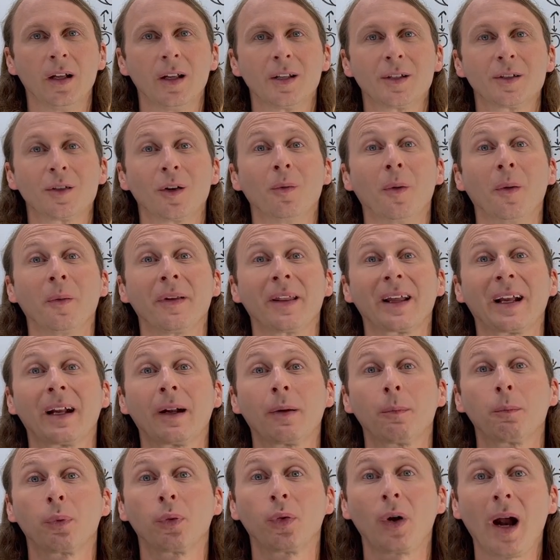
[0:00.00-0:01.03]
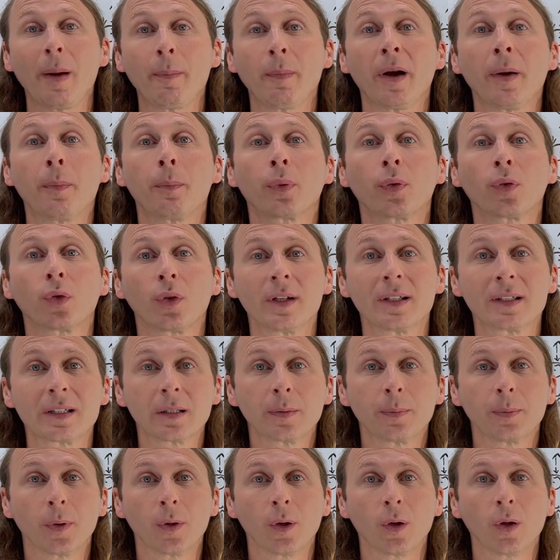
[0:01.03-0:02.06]
So remember, the primary
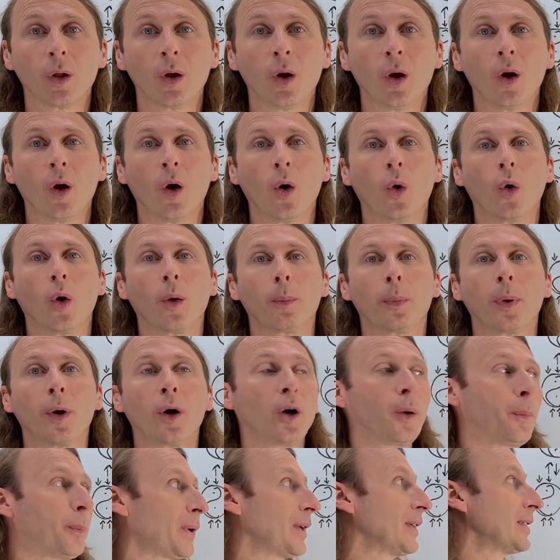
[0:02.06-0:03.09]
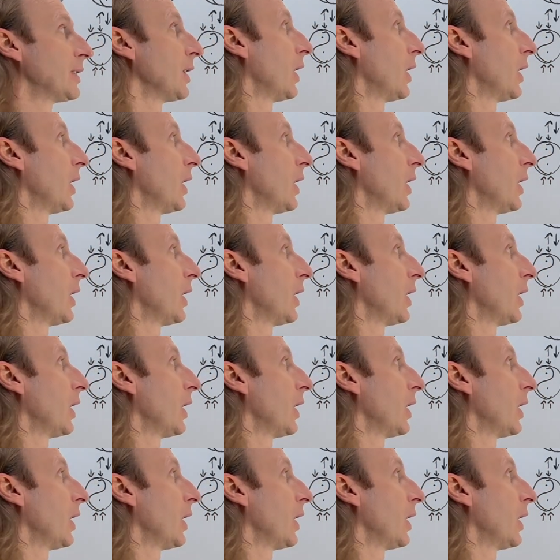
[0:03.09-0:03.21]
principle or purpose